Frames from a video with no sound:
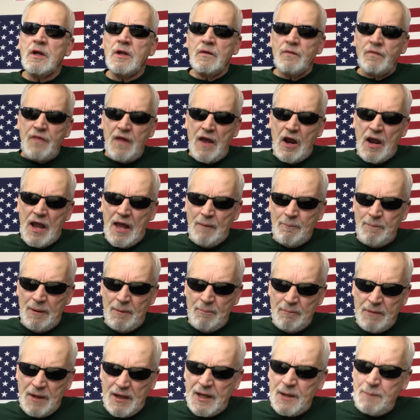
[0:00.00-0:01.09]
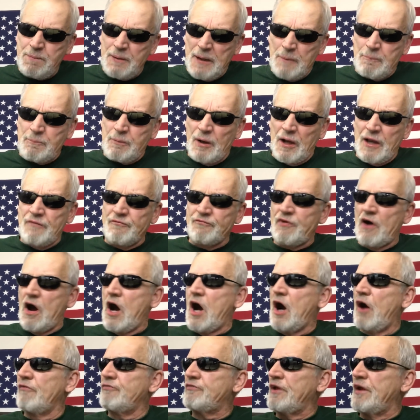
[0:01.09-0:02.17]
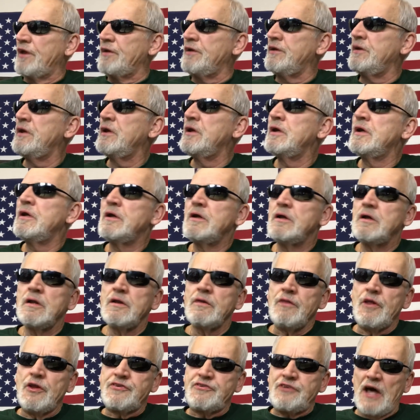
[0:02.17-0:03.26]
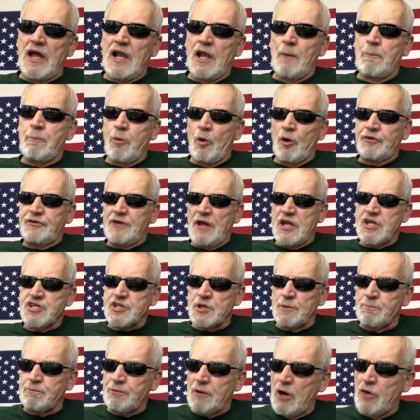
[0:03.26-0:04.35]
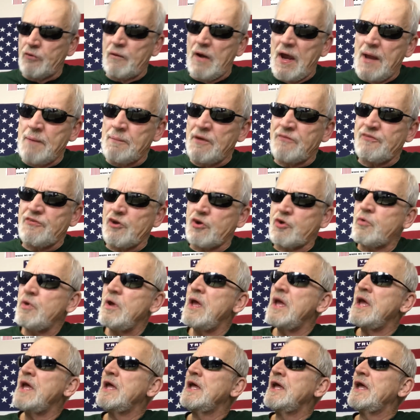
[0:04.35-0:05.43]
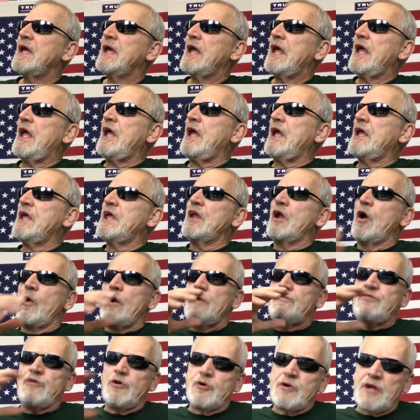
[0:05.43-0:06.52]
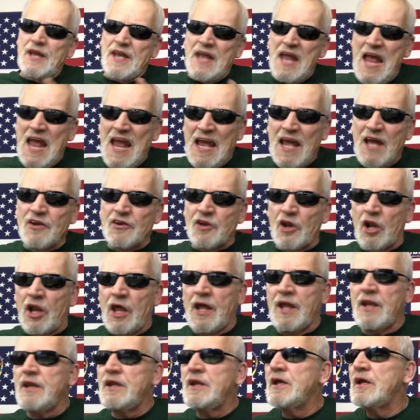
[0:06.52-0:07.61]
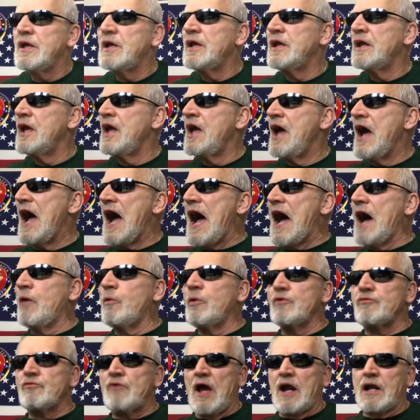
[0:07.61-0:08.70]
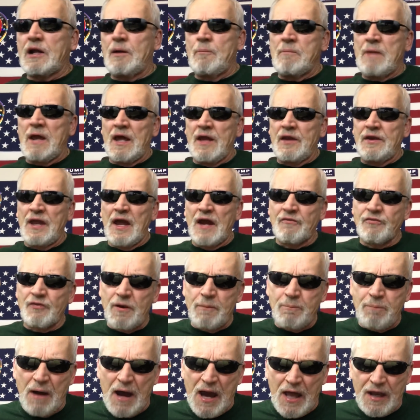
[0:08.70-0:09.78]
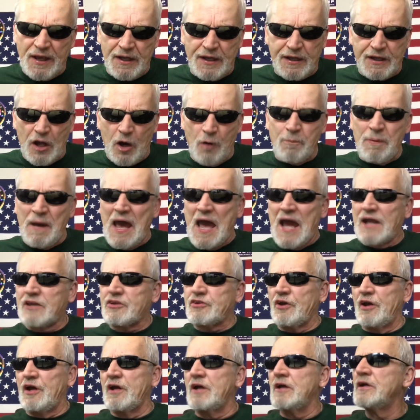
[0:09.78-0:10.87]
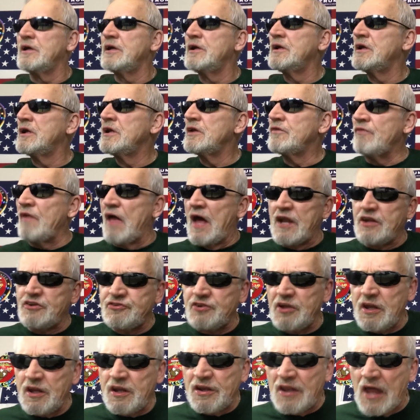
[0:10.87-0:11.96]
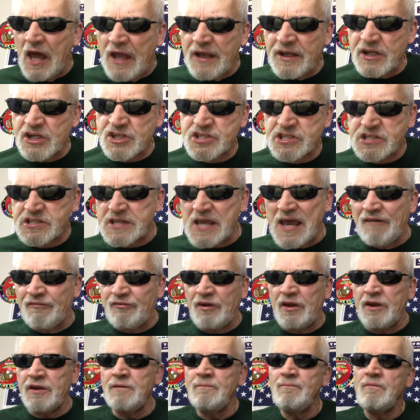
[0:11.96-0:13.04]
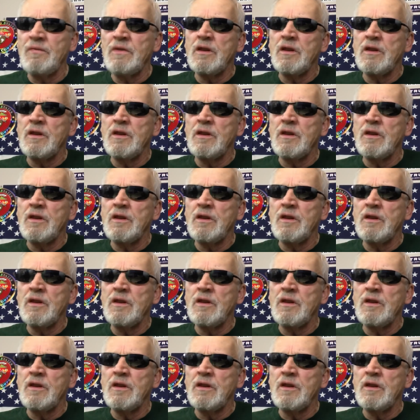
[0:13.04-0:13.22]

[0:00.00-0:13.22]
There have been many people involved in the teleportation program. If you can handle it, I would recommend everybody go back to 1997.